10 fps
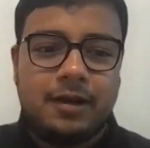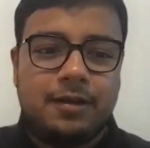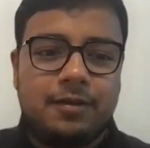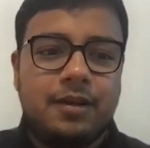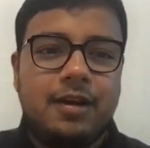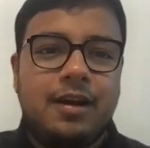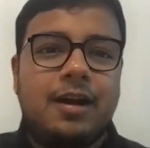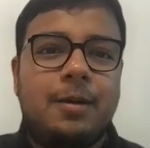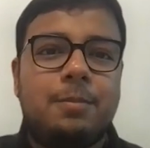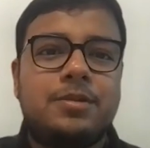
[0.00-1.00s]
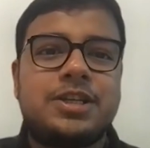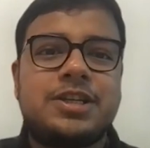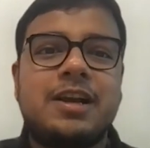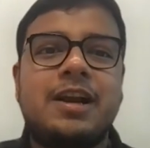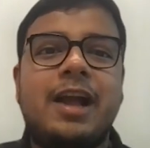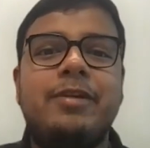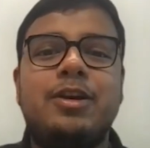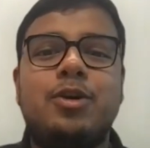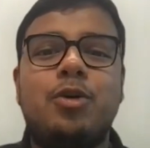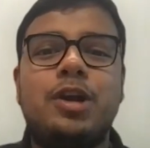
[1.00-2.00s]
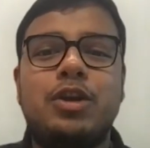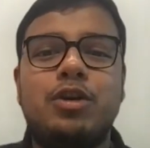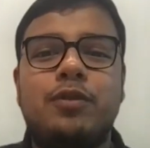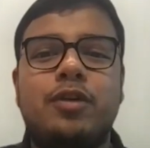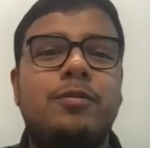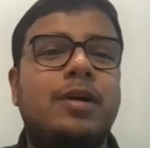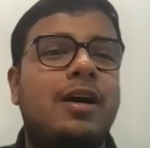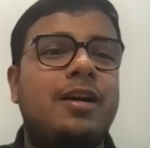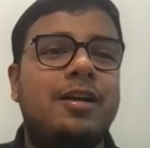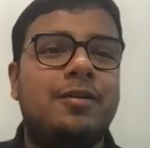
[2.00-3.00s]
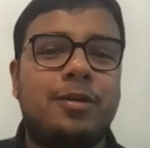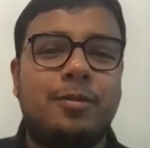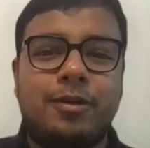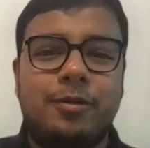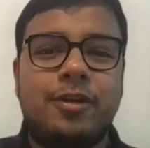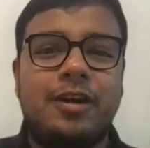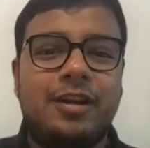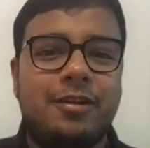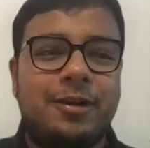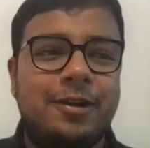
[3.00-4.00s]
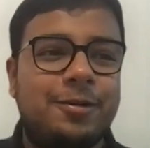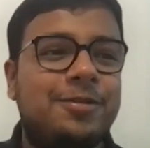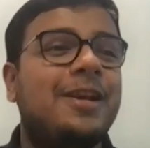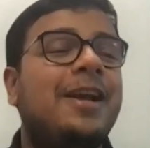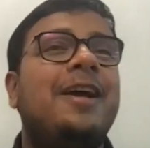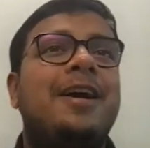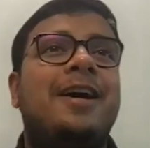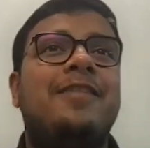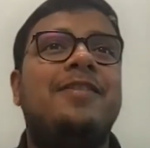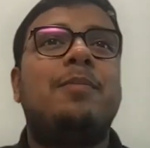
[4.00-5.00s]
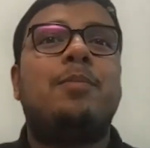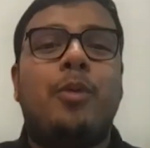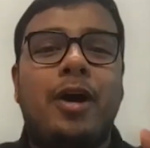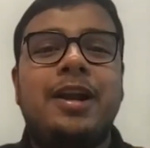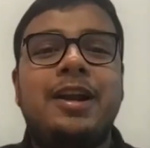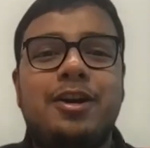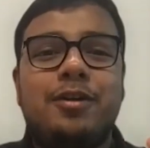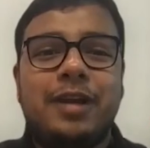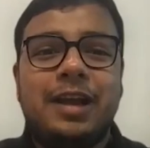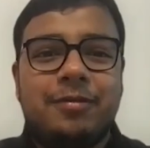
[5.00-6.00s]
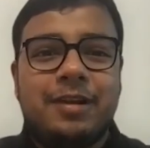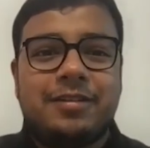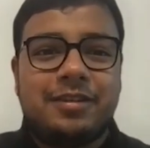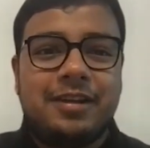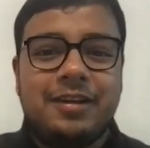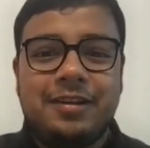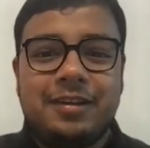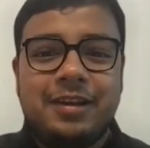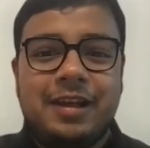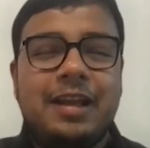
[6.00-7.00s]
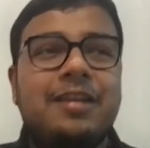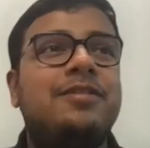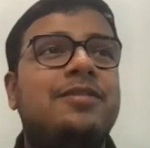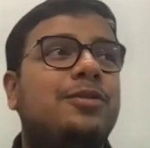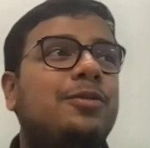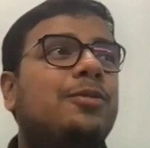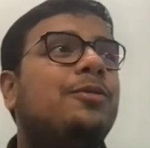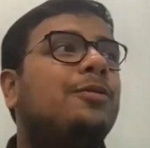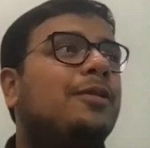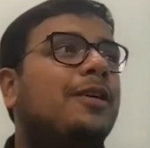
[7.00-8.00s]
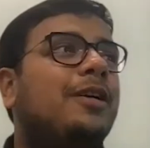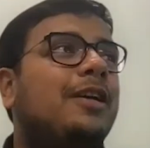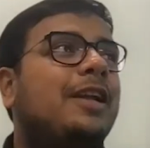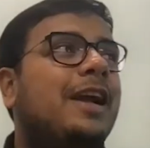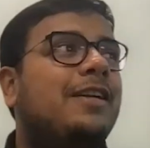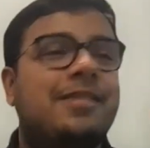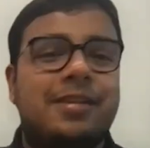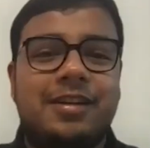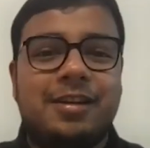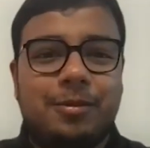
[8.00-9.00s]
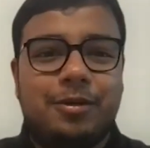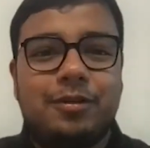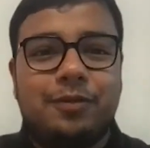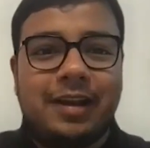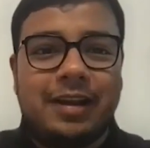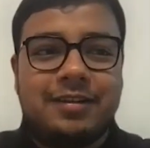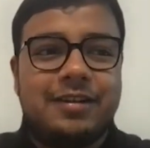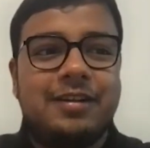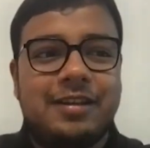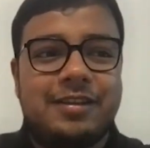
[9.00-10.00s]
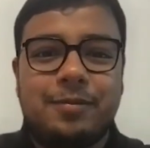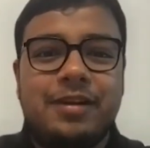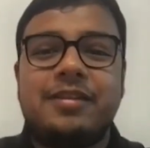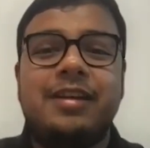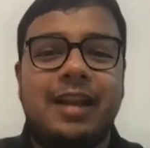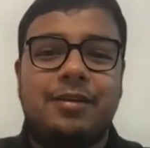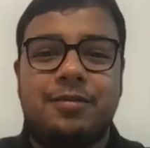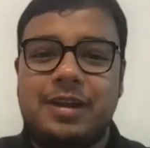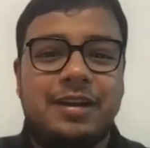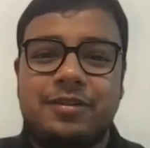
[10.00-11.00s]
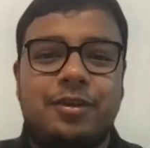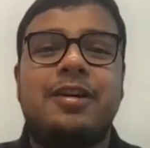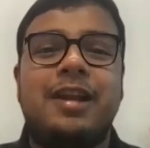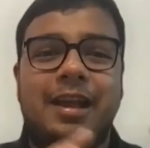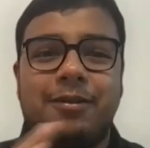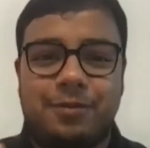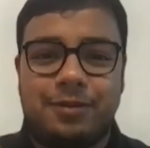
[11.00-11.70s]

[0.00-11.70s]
Right. Shashank, I will quote you from one of your earlier videos. The point of investing is to get a certain amount of financial achievements in life. It's not life.